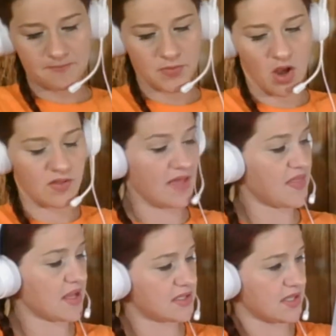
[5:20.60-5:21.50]
I'll add
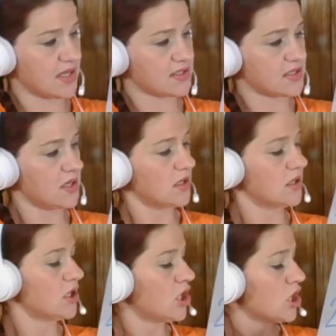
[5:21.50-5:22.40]
that to this.
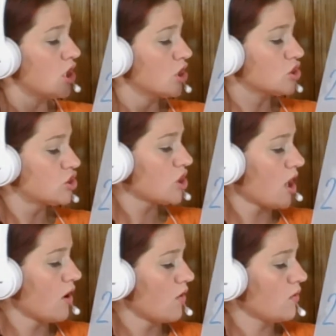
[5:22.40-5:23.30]

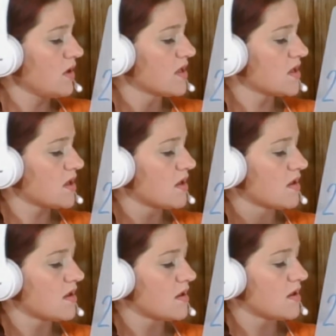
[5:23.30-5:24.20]
So,
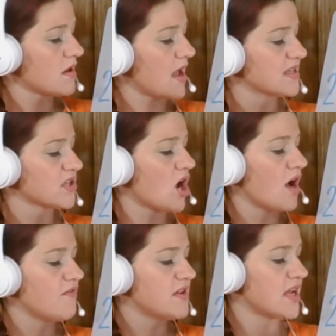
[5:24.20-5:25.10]
as
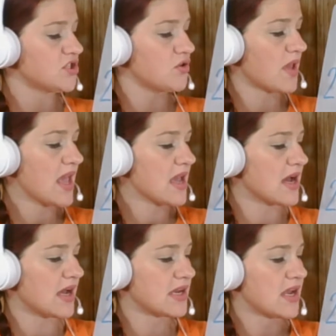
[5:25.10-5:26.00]
often as you
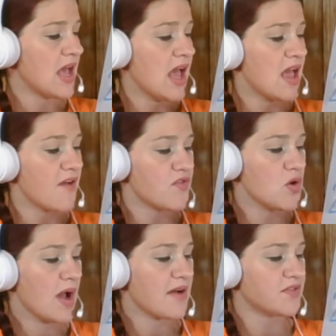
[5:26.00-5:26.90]
can, if you
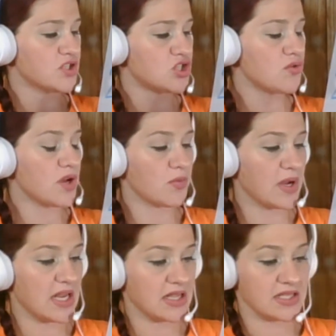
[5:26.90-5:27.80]
have the student
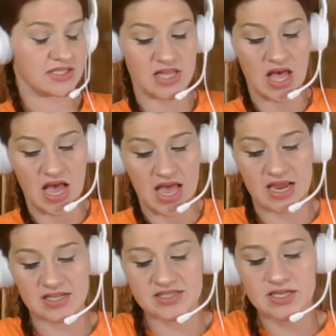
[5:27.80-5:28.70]
reading the slides,